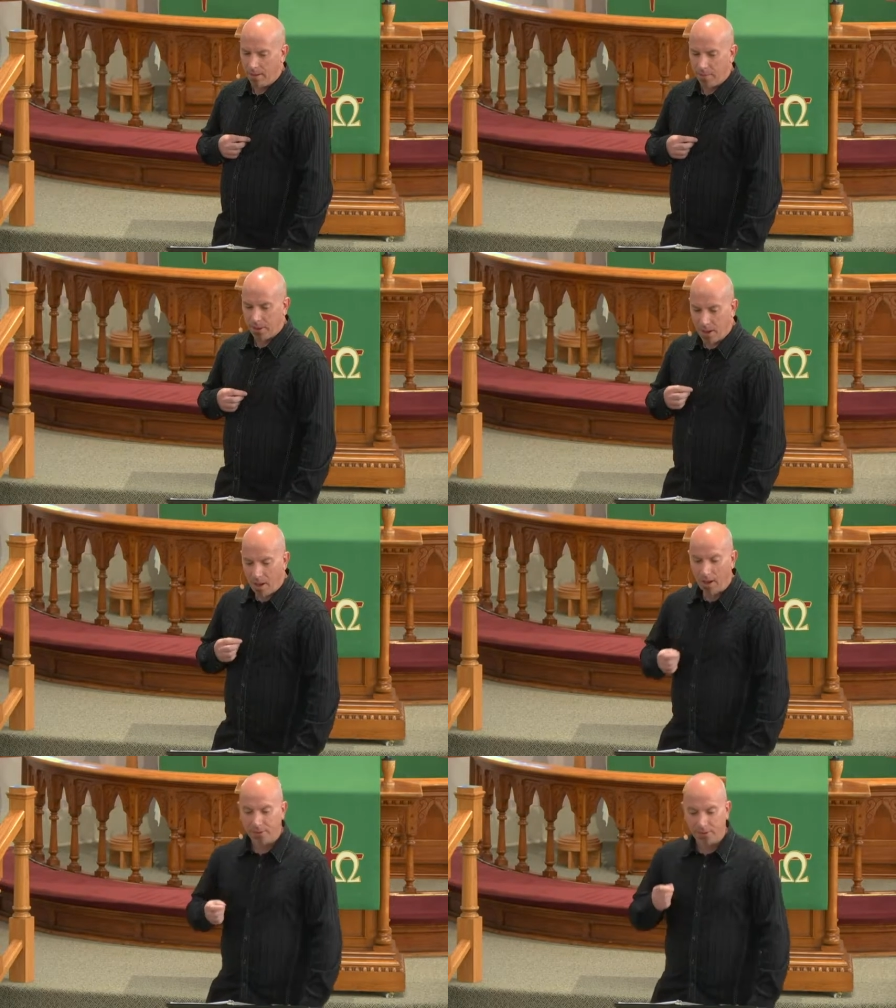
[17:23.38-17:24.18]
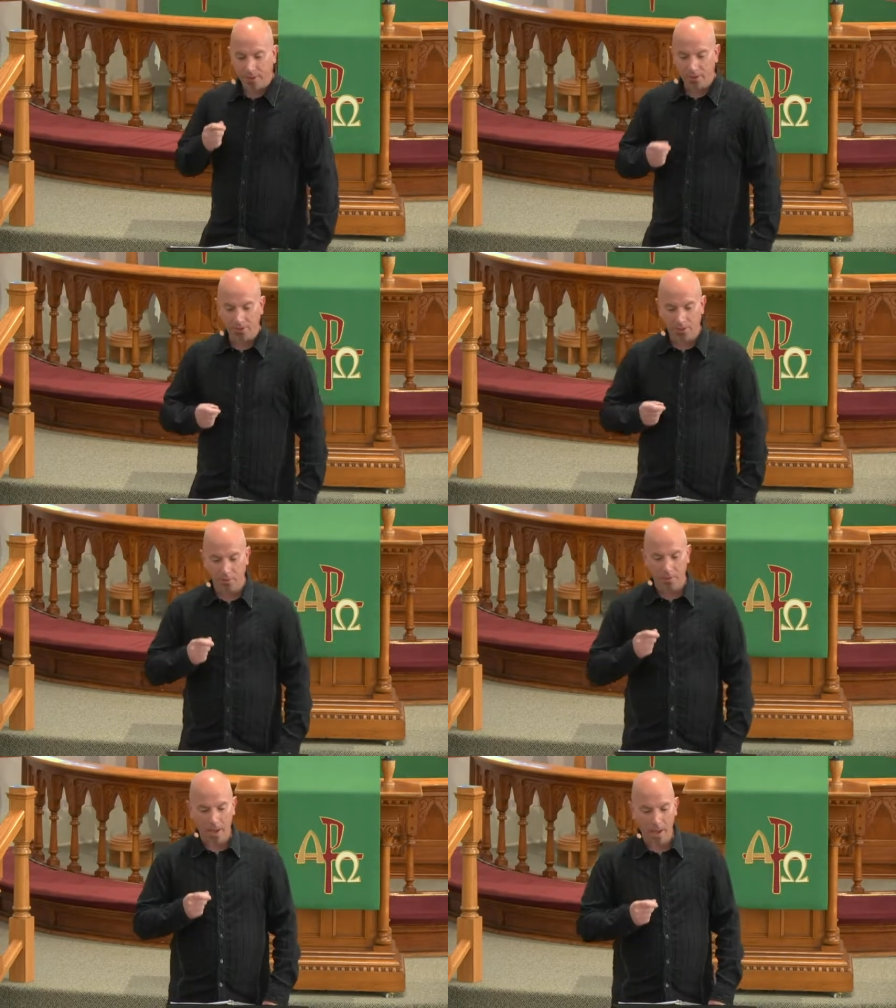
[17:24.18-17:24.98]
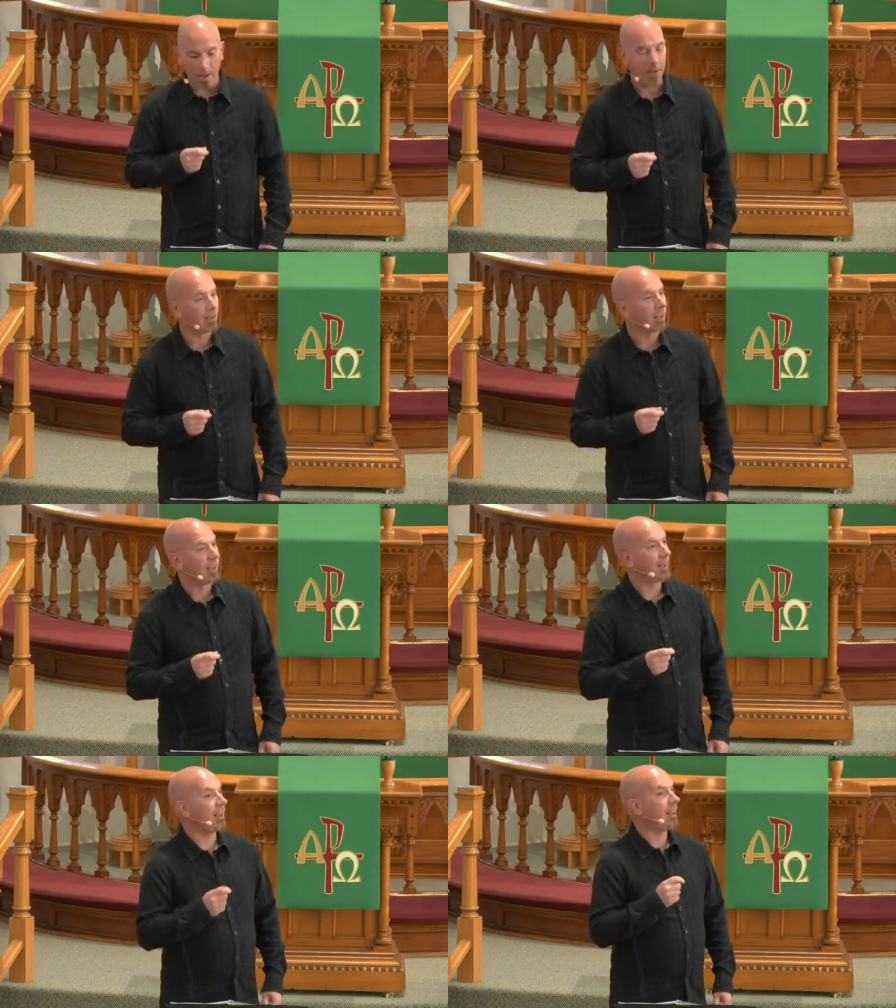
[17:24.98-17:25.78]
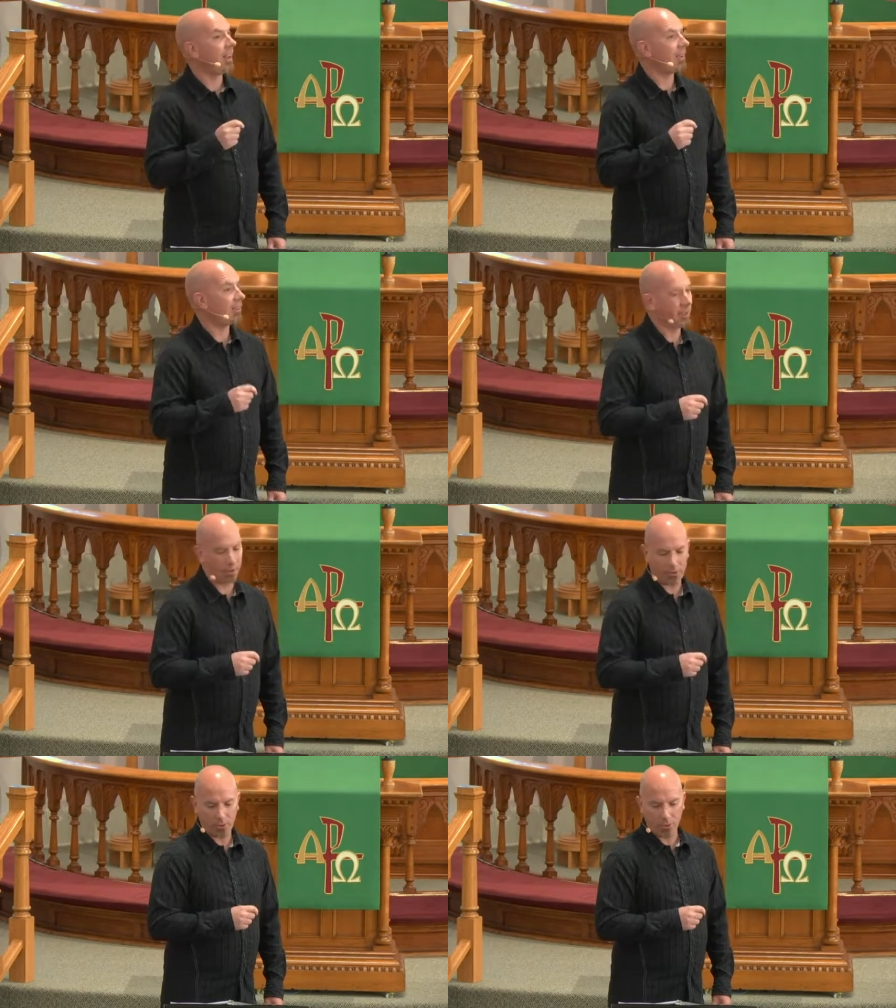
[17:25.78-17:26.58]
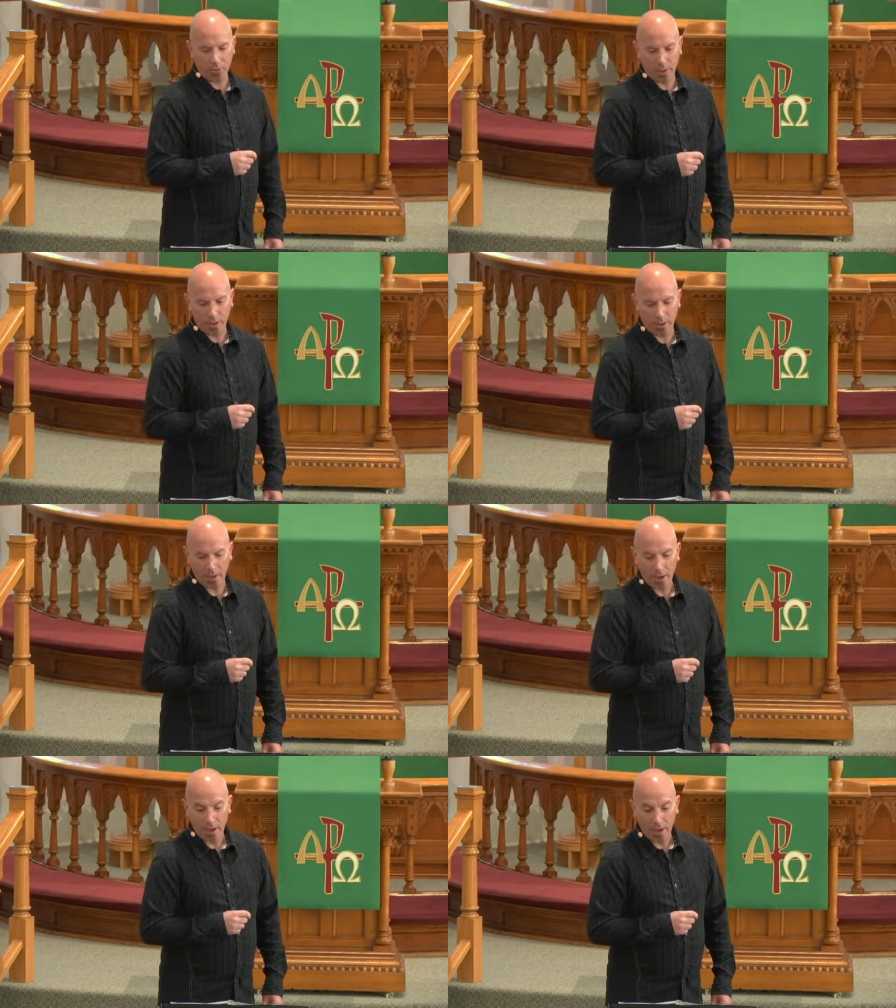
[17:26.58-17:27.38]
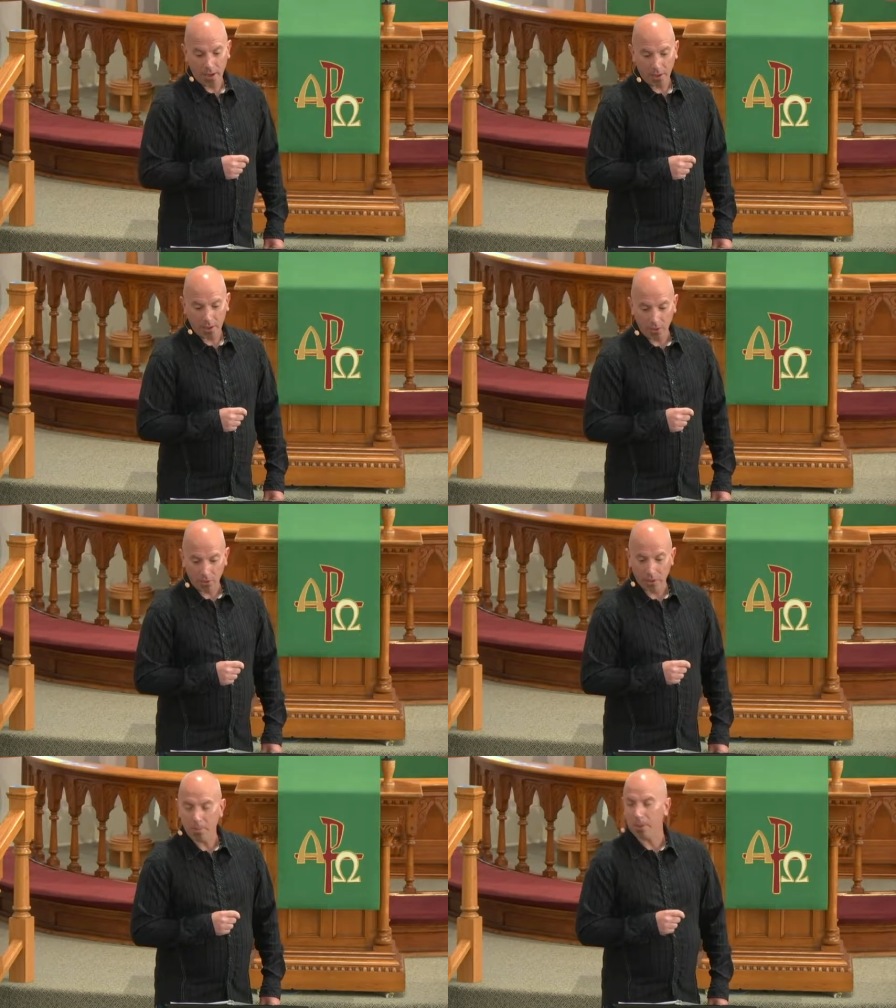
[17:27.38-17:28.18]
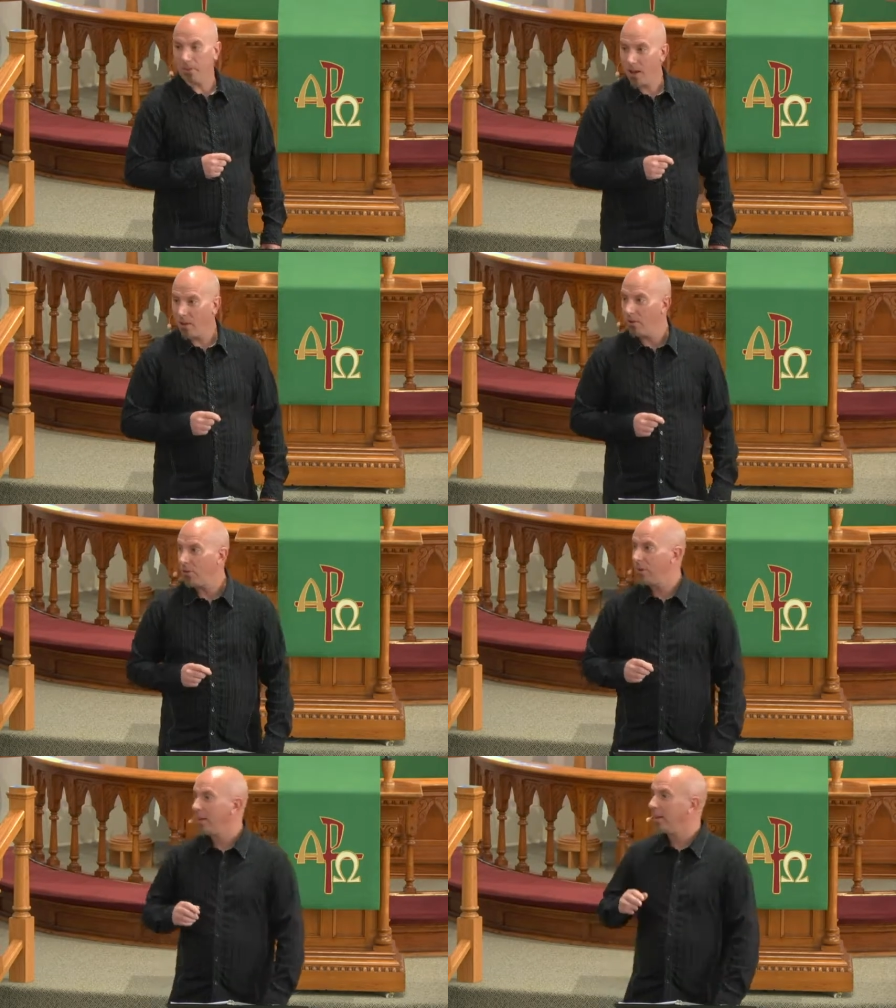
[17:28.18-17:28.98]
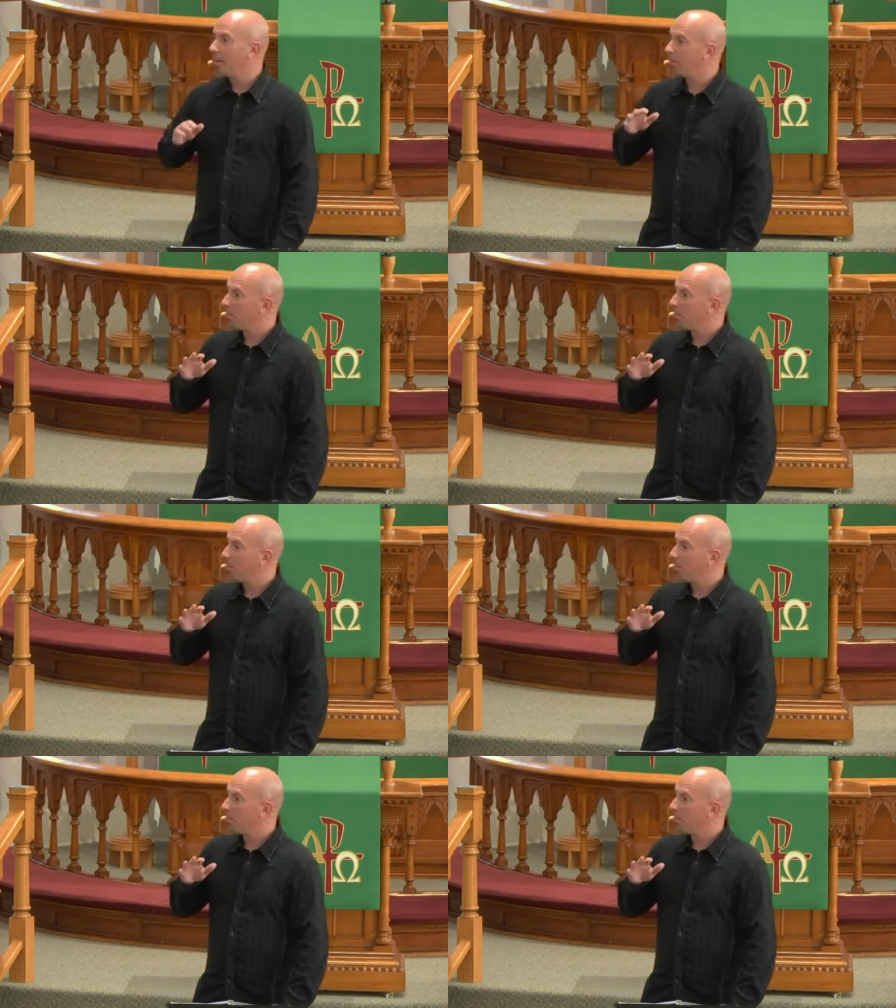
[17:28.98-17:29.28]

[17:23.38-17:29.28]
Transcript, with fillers: But God's gift of manna, like in the Exodus story, could only be found in the